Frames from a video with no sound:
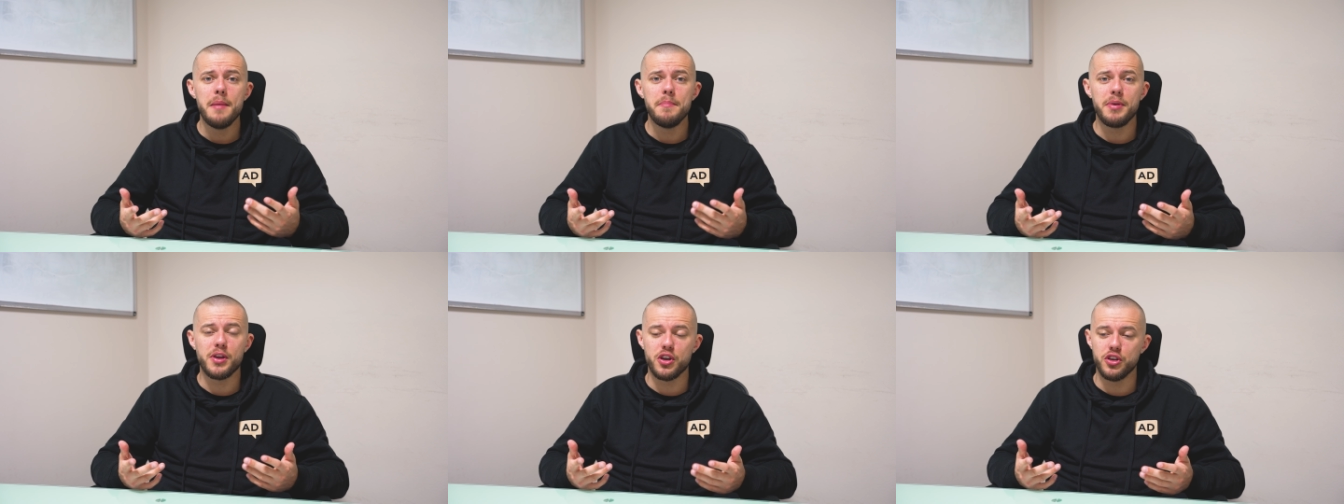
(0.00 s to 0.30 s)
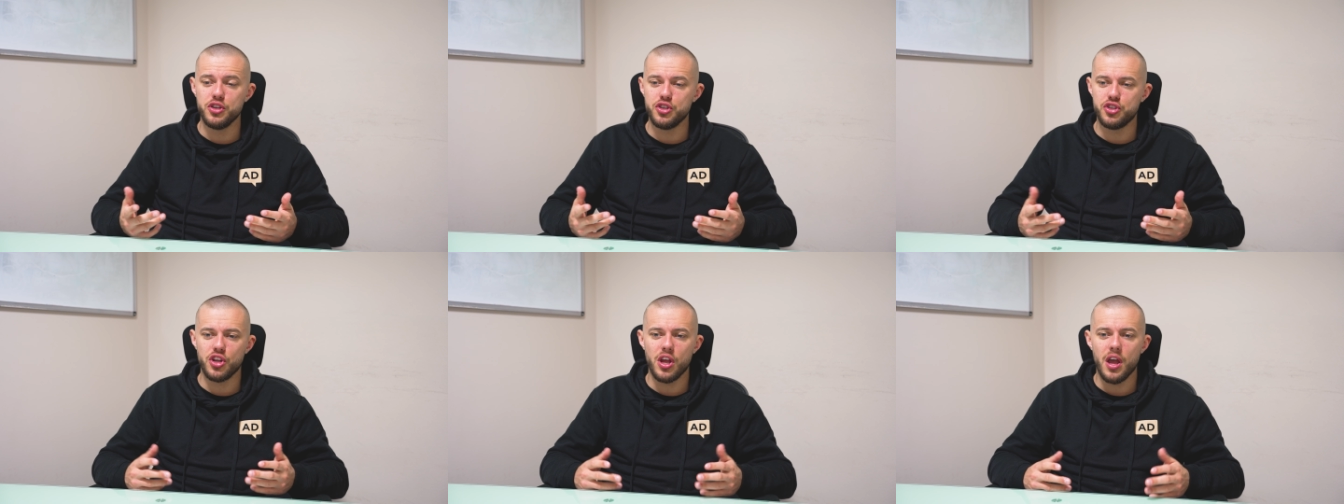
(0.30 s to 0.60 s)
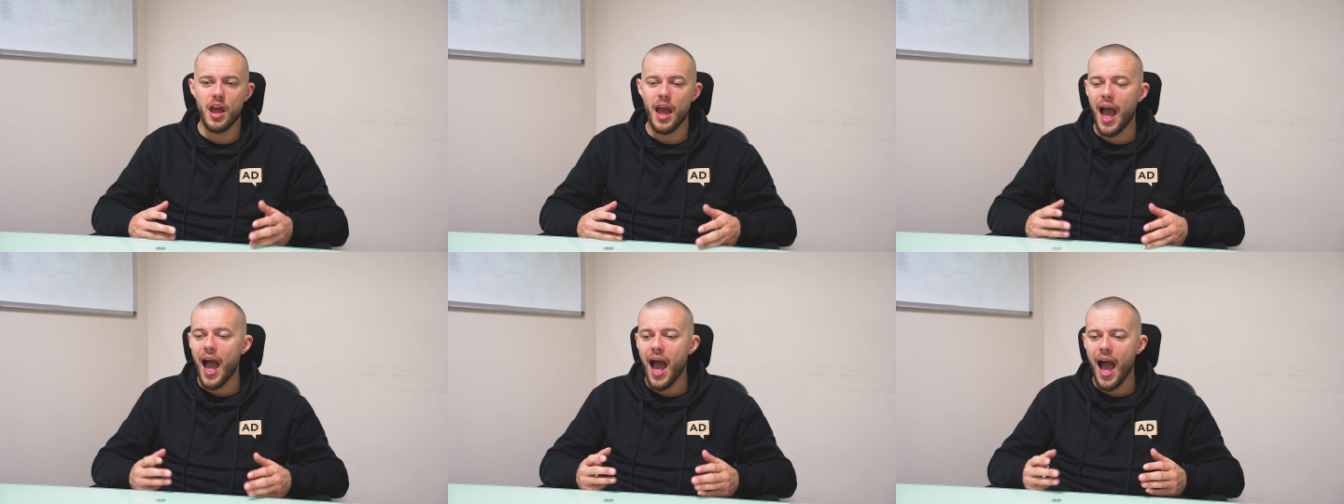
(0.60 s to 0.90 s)
because
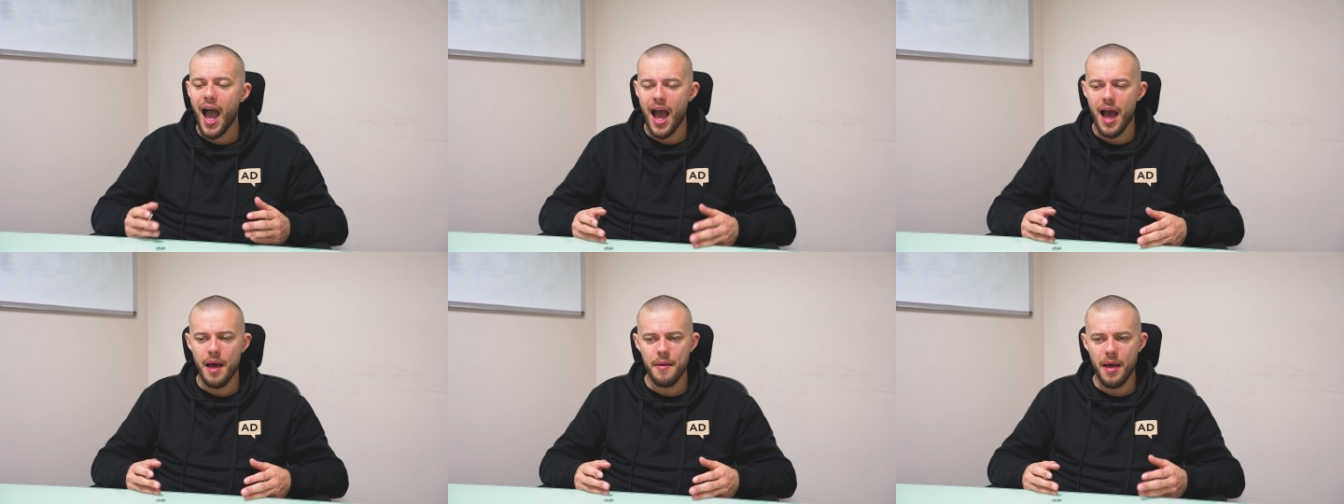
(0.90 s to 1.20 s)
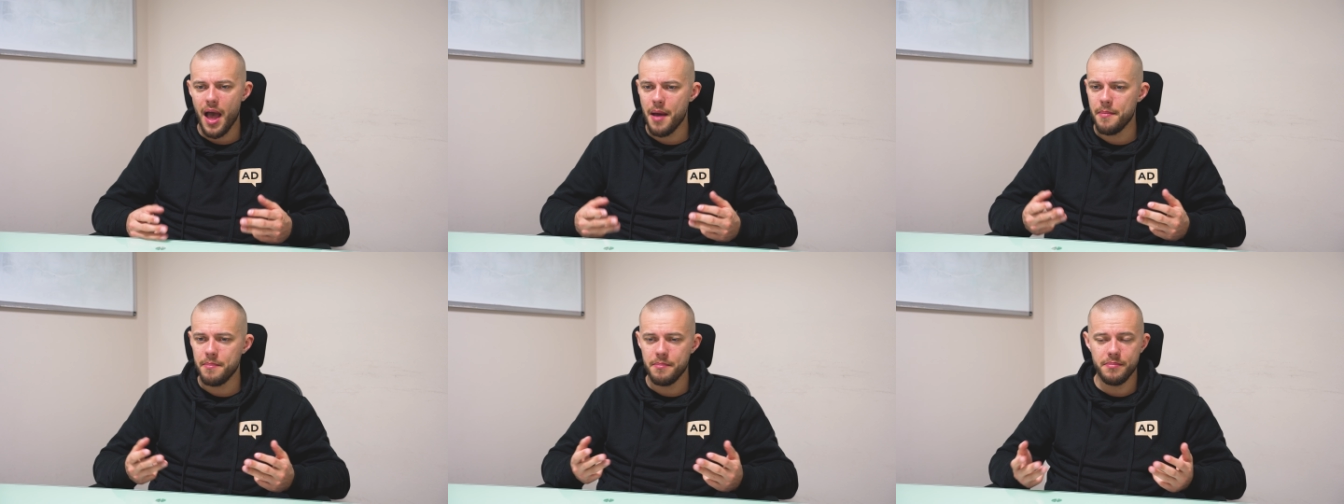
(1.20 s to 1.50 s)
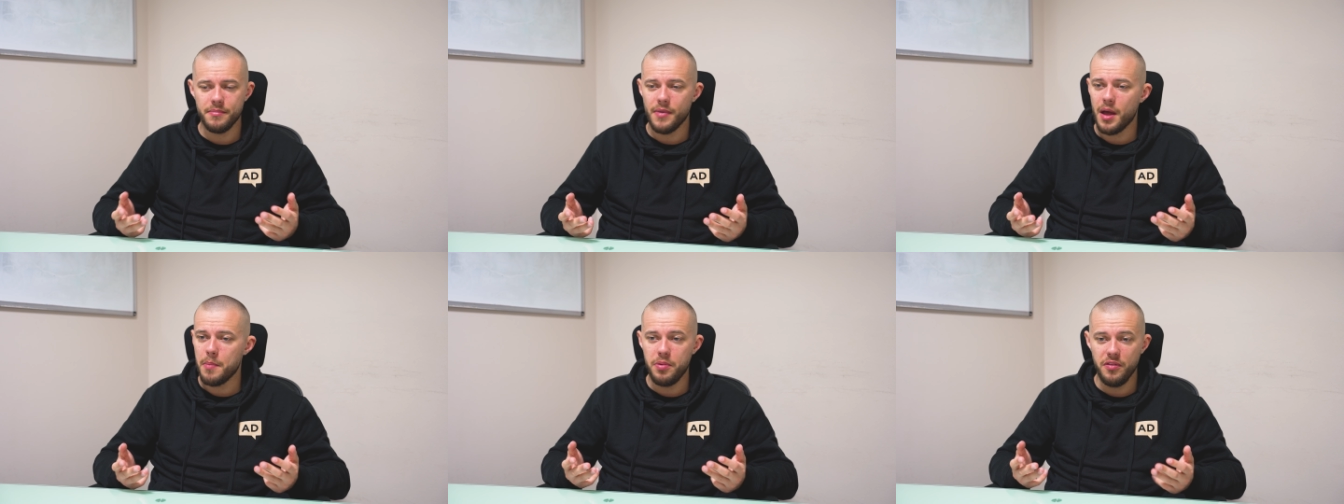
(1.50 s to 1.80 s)
I, I,
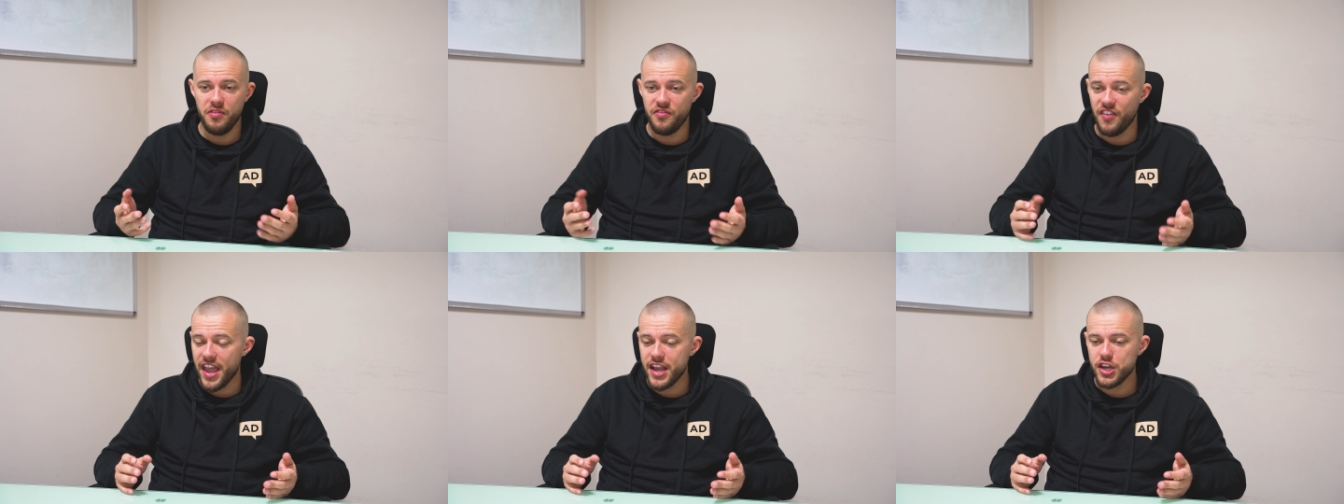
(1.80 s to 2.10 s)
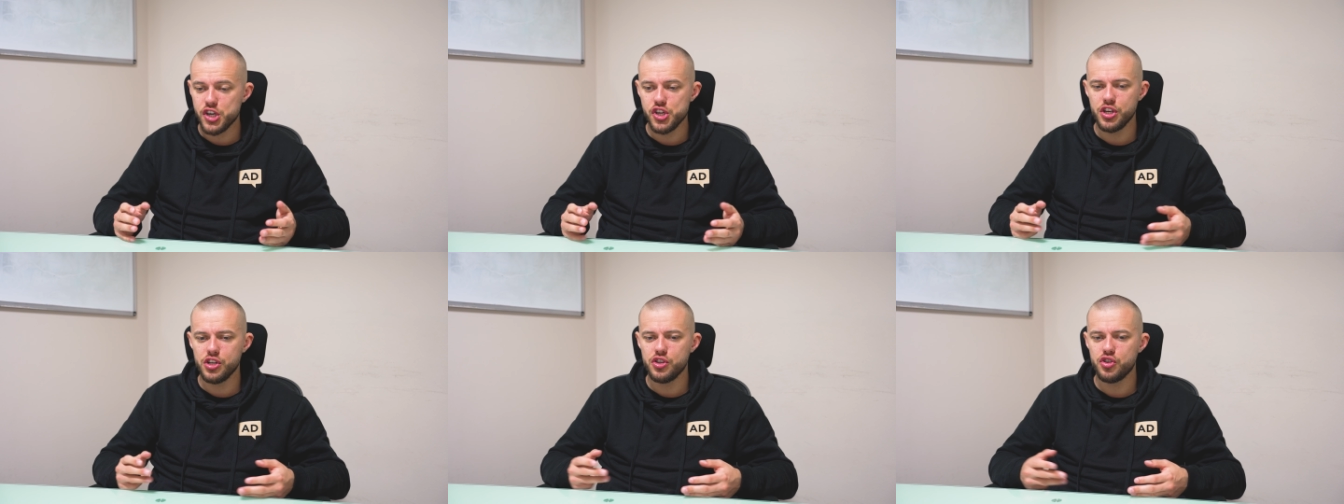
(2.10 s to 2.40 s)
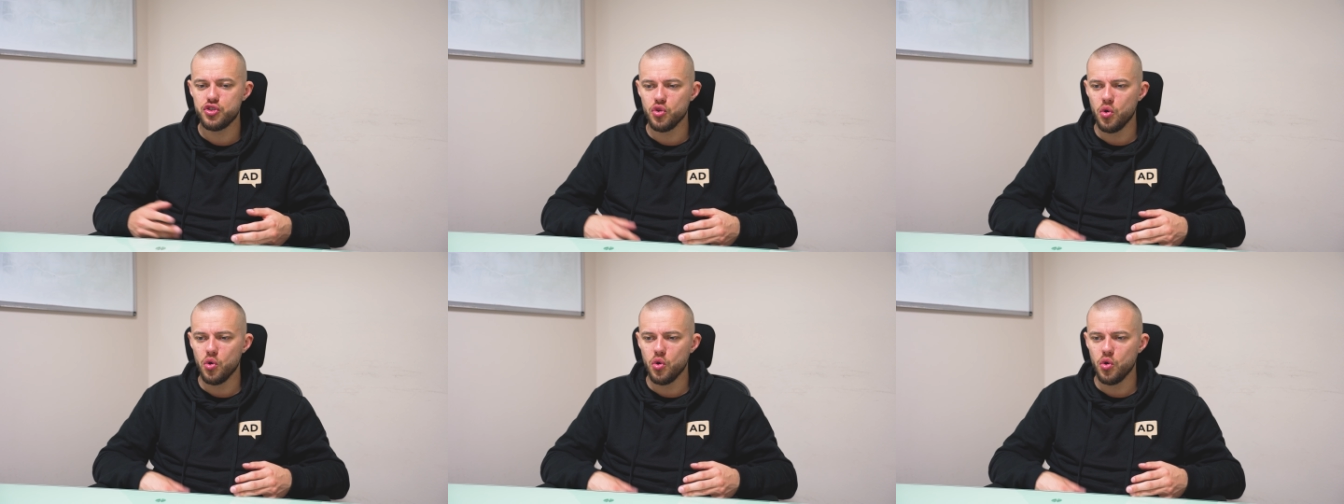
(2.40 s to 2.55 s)
am a perfectionist.